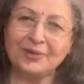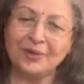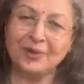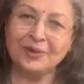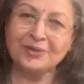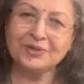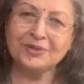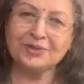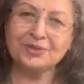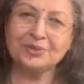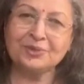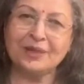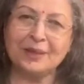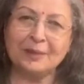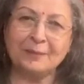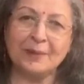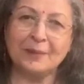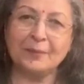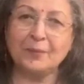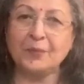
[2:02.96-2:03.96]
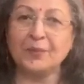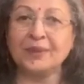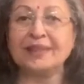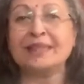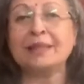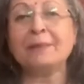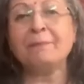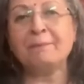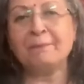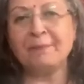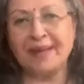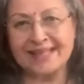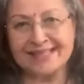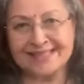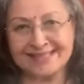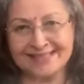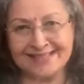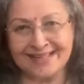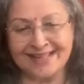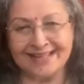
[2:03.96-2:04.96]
order to come up with the best